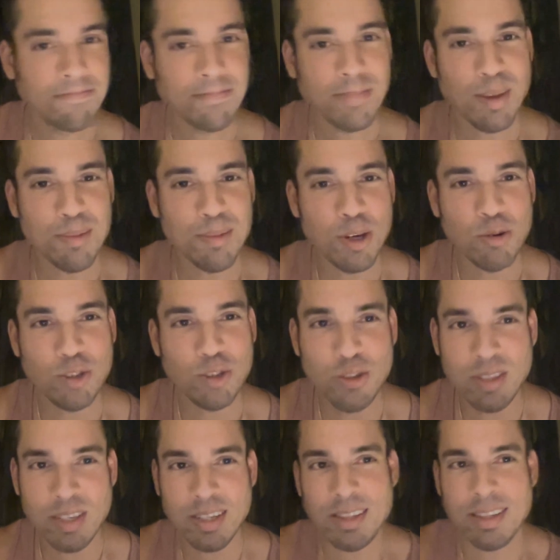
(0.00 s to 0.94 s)
Let me know what you
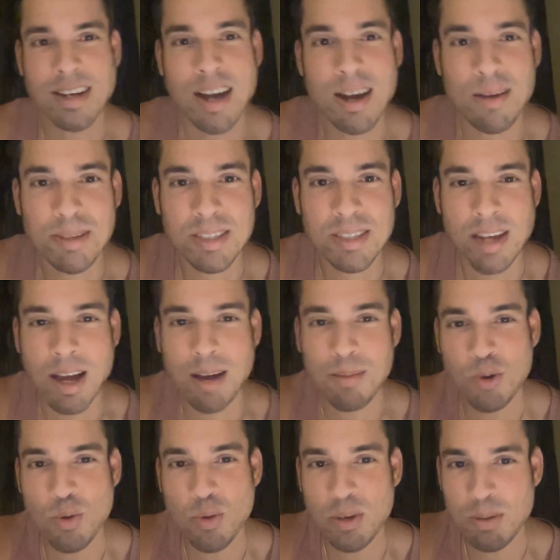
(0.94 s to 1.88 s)
think in the comments.
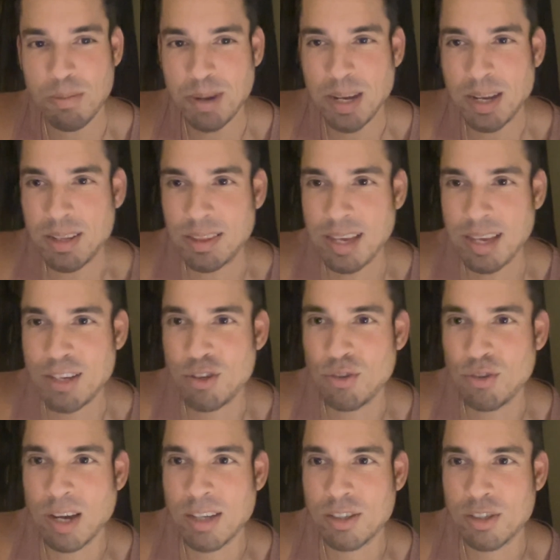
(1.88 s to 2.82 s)
I'm going to bed. Thank you
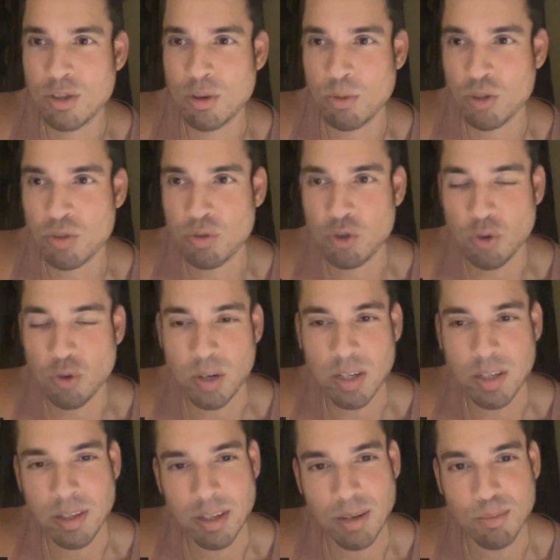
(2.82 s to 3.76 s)
guys so much for
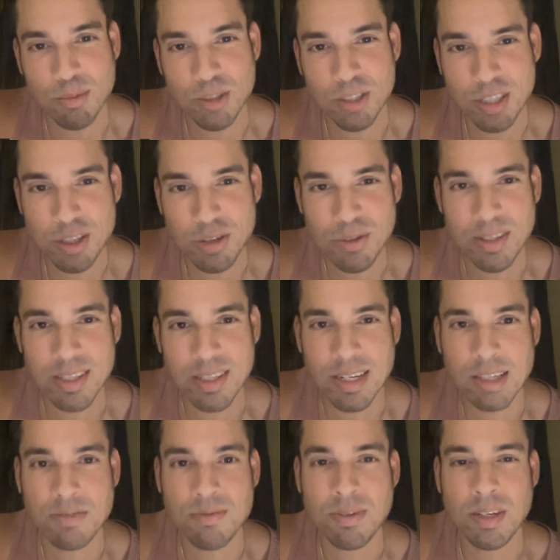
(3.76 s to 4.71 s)
joining, and we'll see you in the
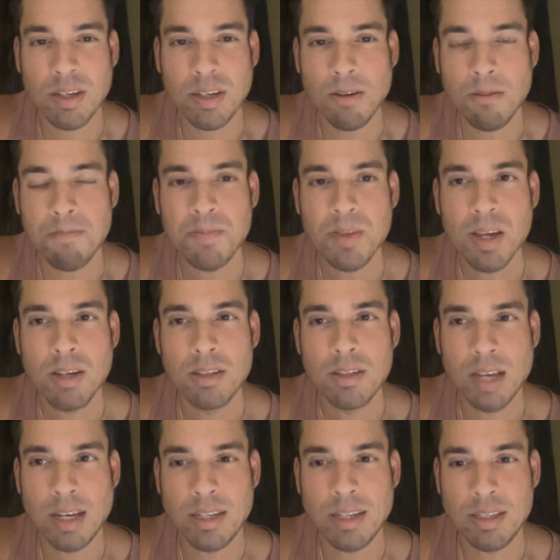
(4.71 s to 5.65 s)
next video.
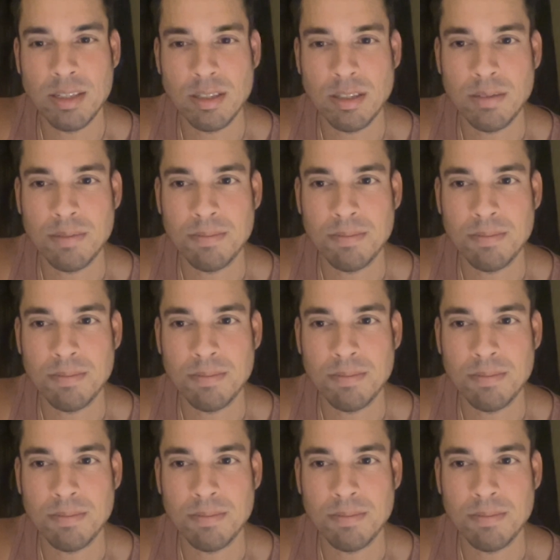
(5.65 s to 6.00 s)
Take it easy.